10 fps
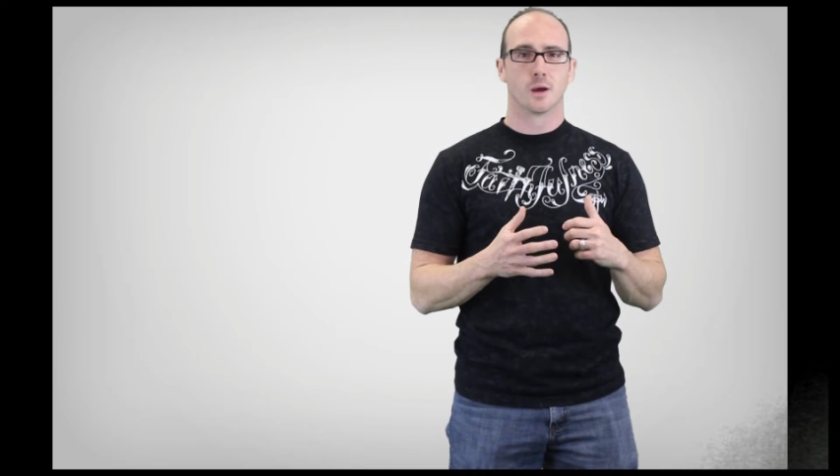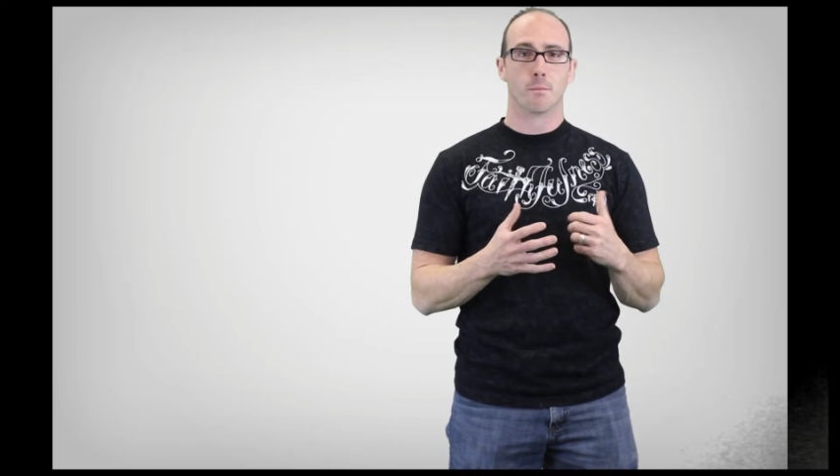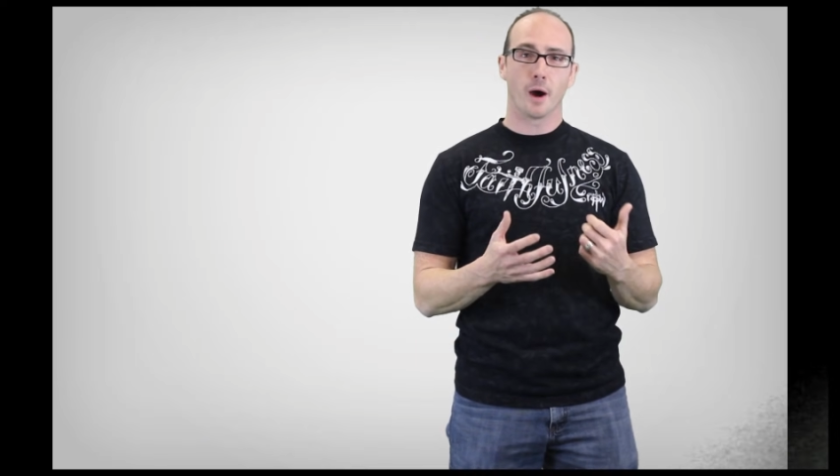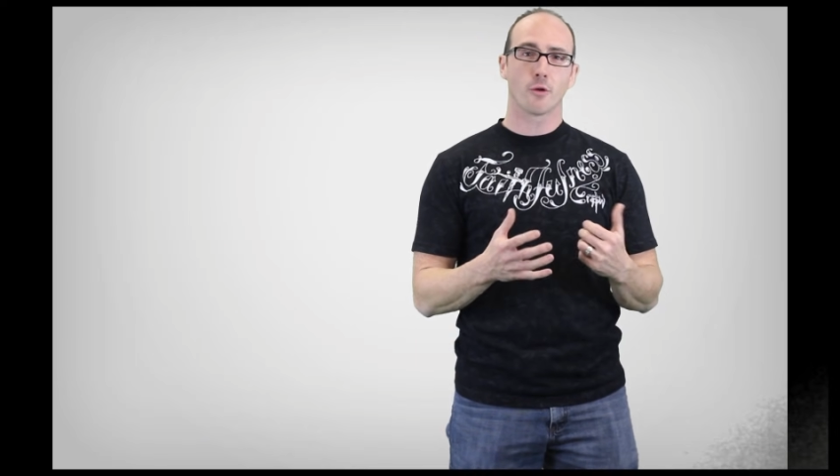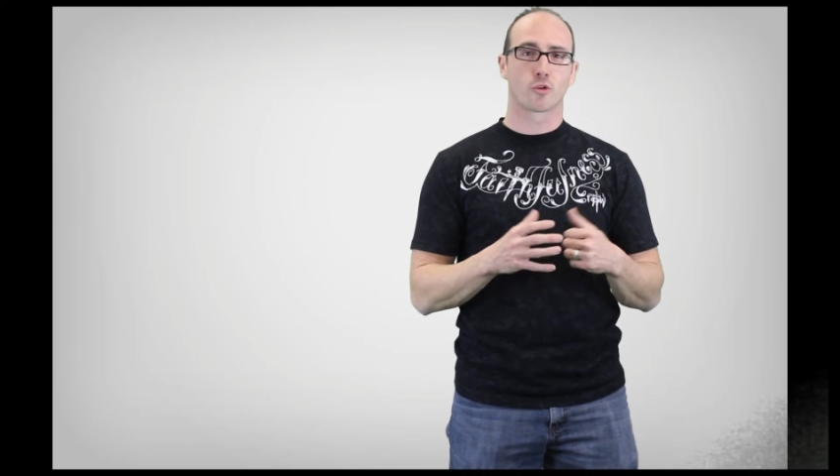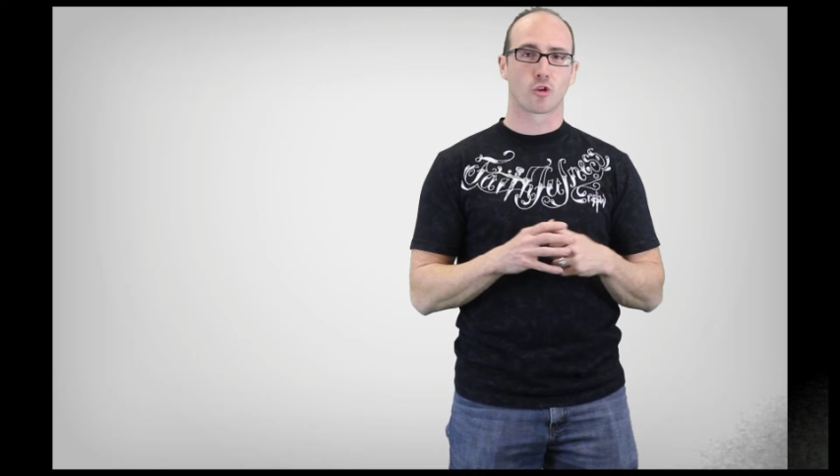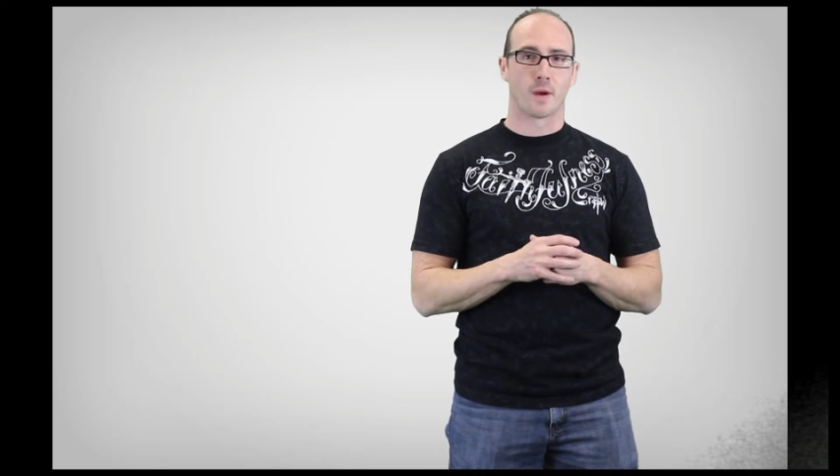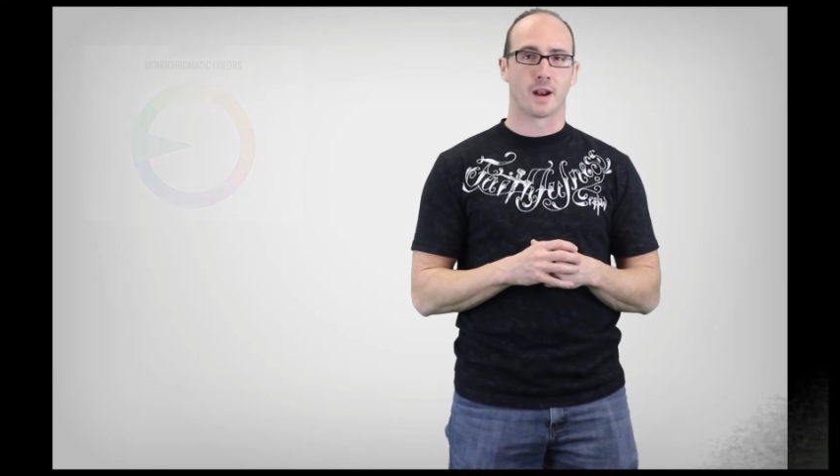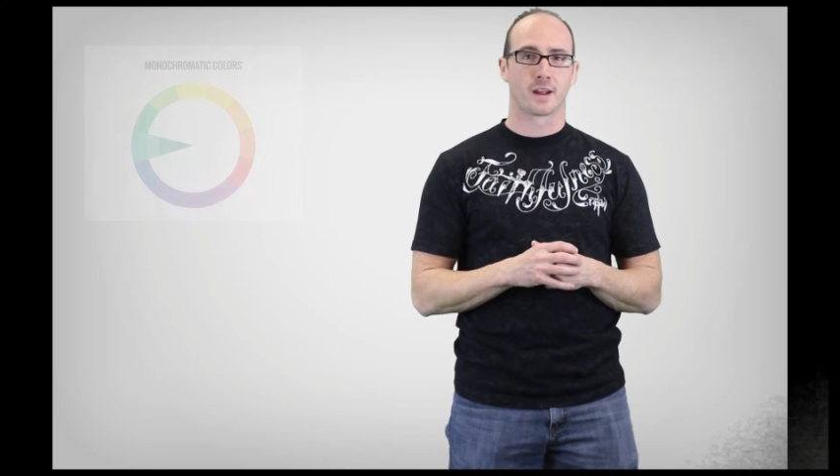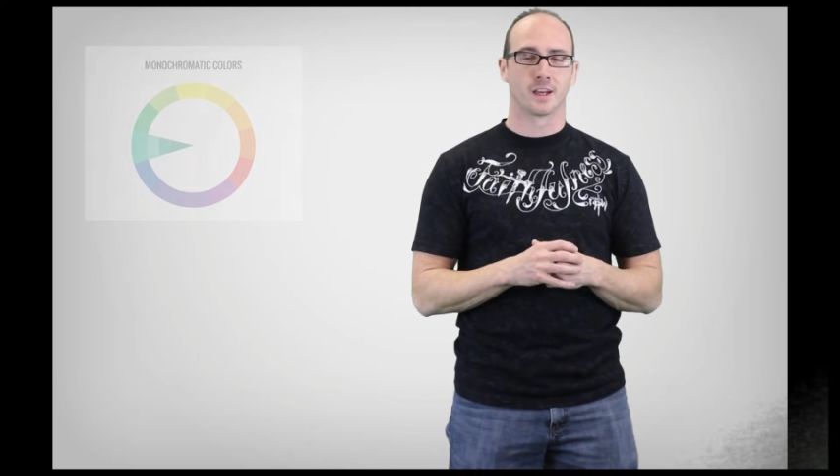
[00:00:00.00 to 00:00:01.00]

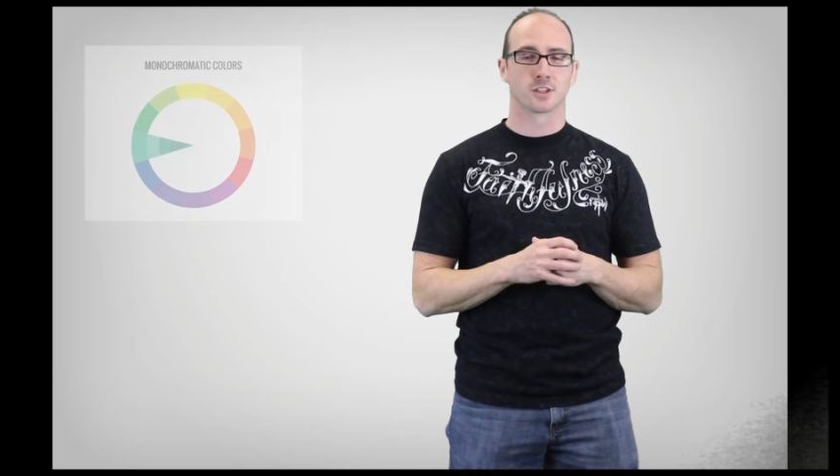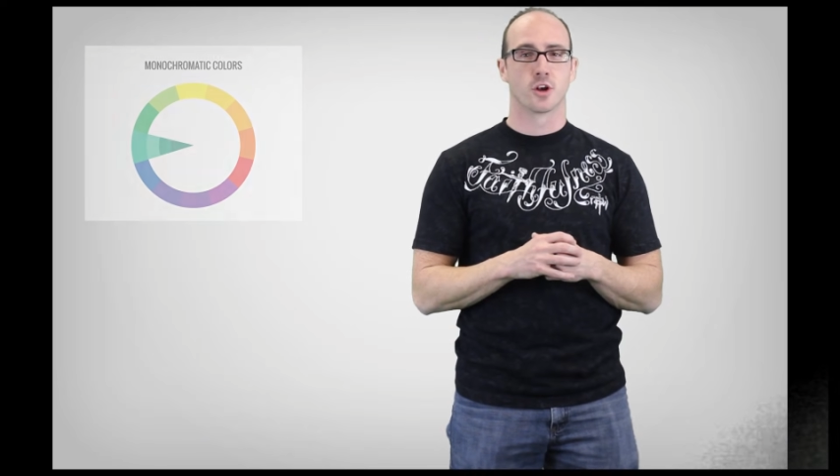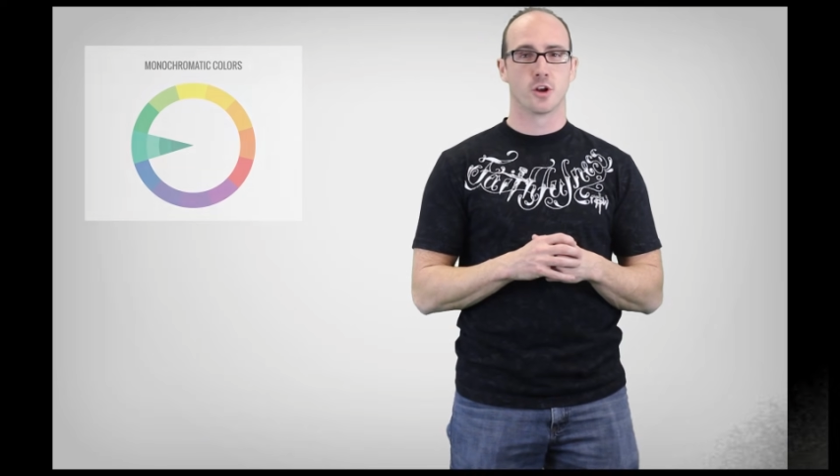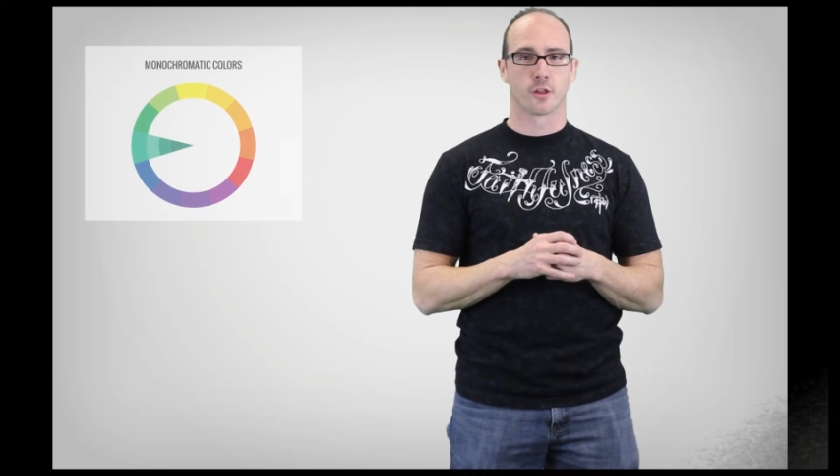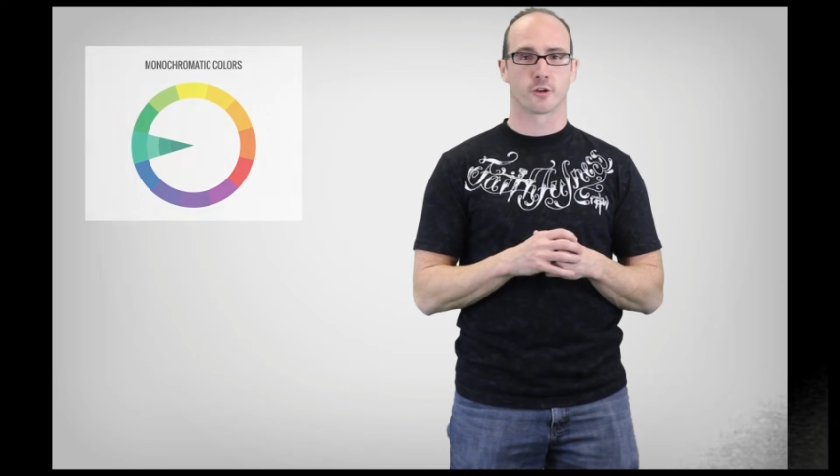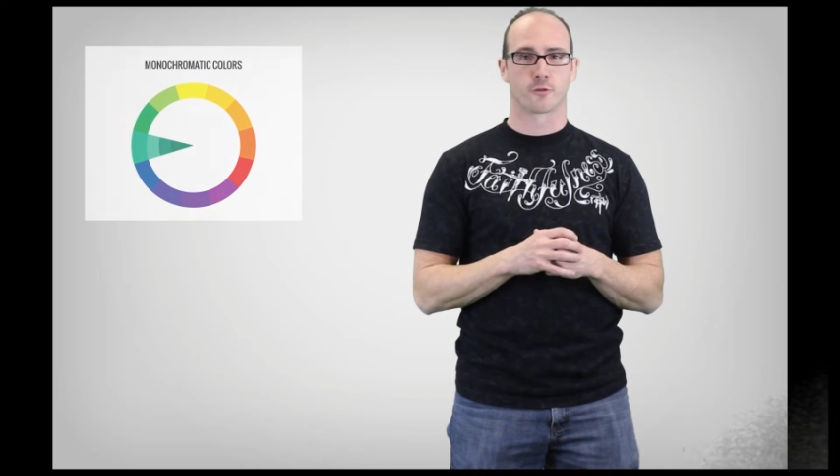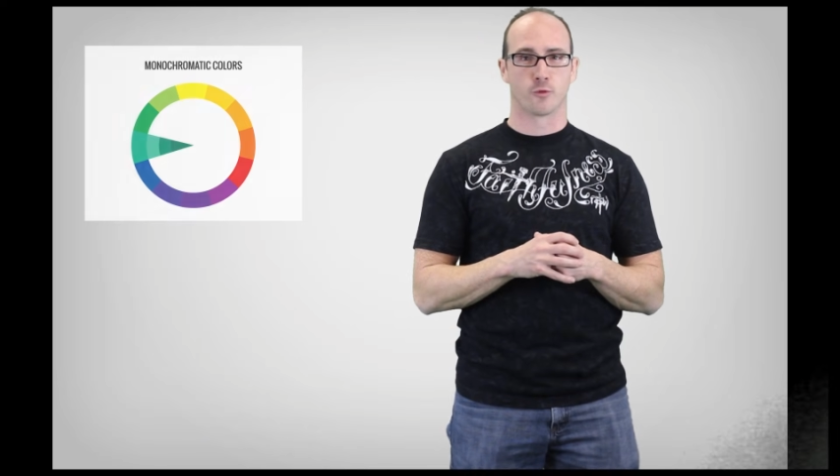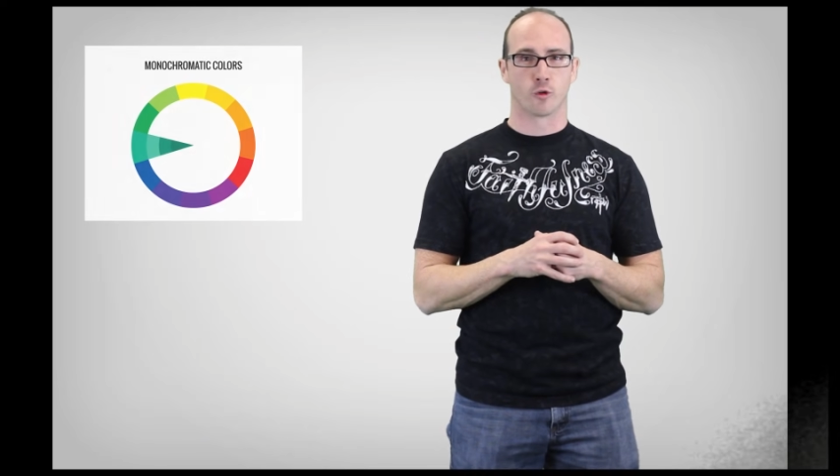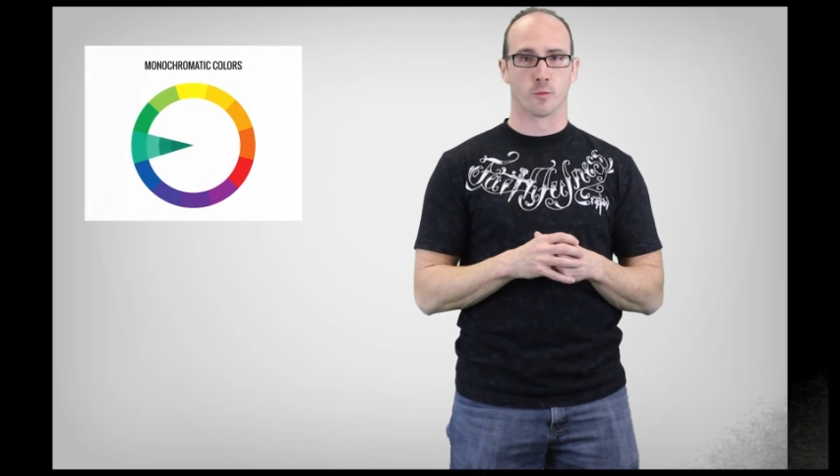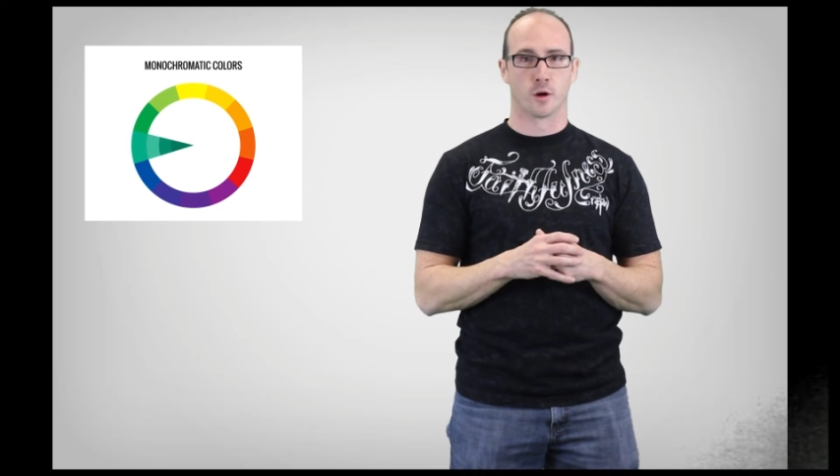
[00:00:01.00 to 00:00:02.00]
Monochromatic is another
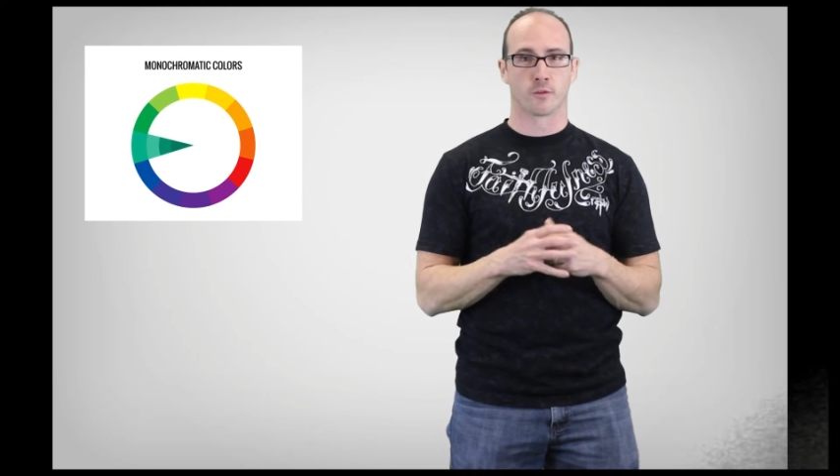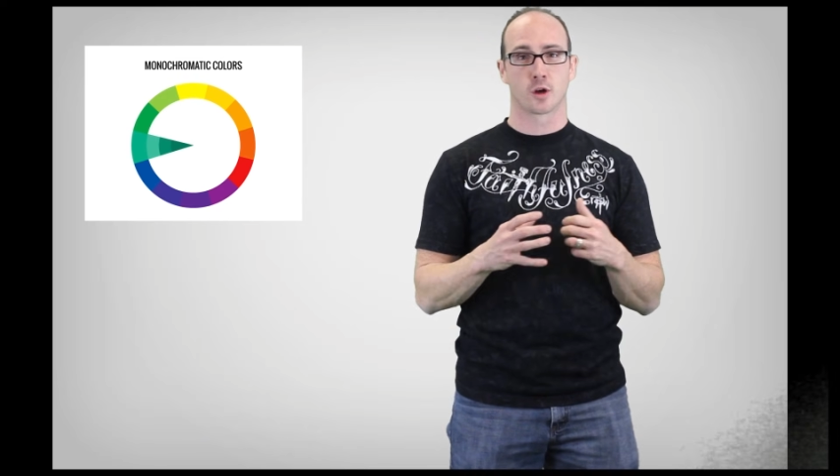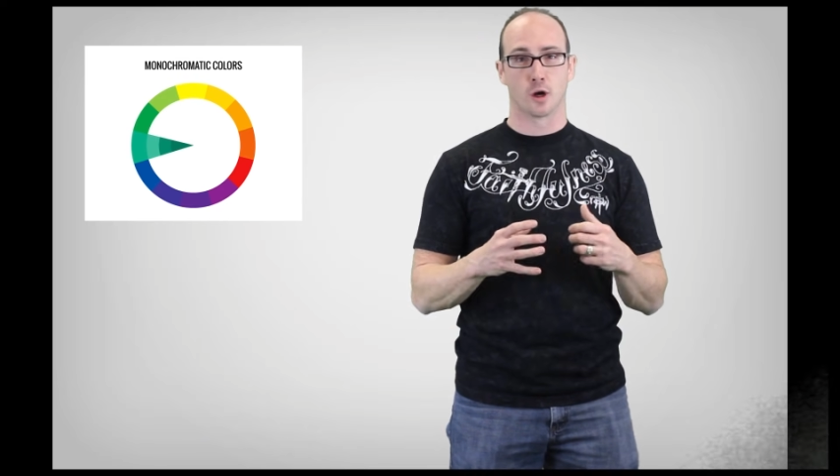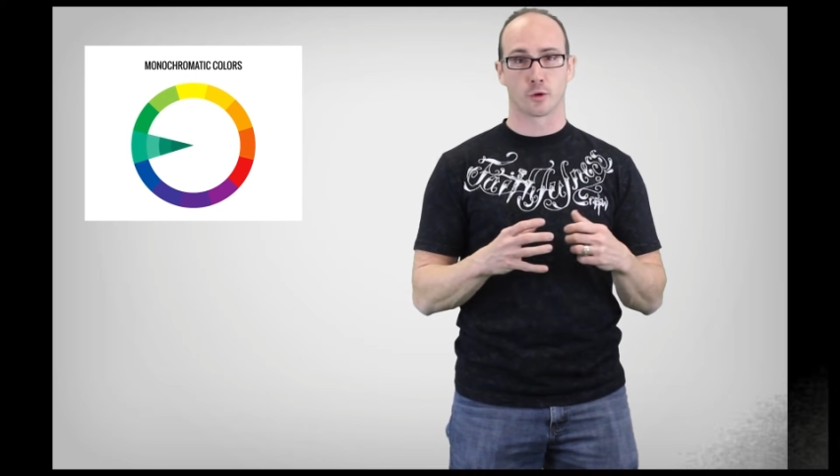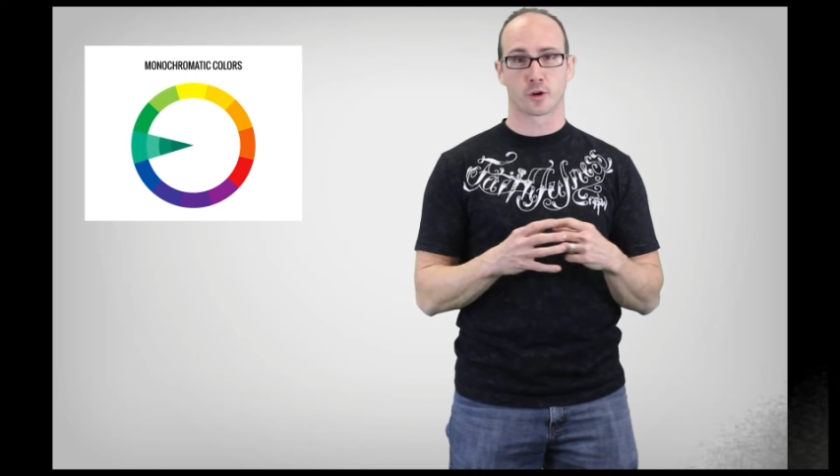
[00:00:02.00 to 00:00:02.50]
form of color